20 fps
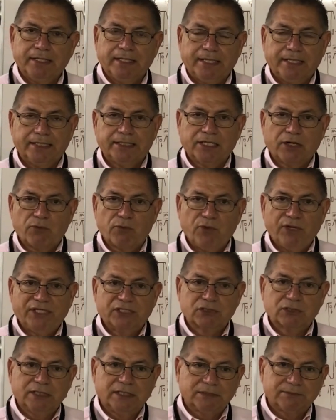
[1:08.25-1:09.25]
And the
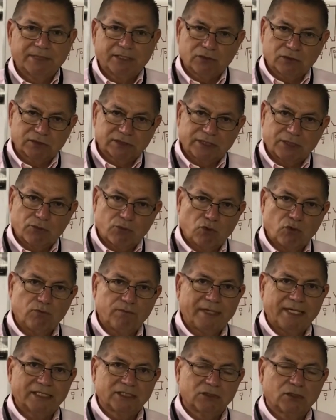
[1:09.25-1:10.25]
reason is because the room
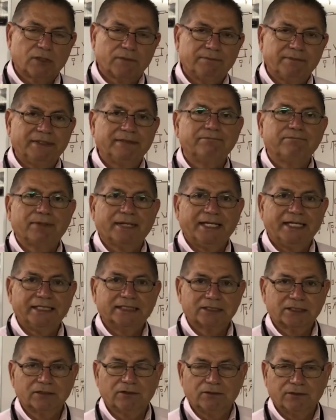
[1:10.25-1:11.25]
has not been
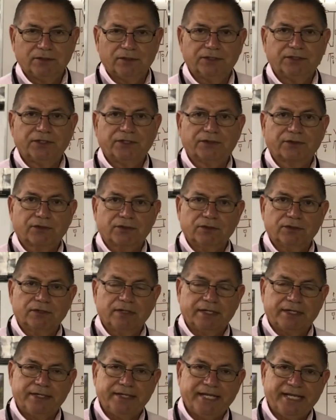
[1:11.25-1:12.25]
placed under
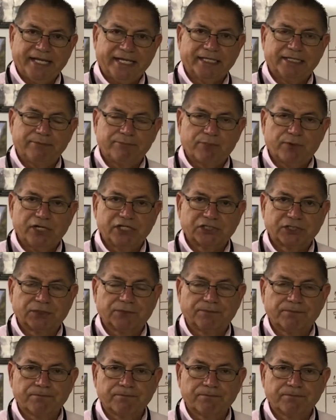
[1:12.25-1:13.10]
negative pressure.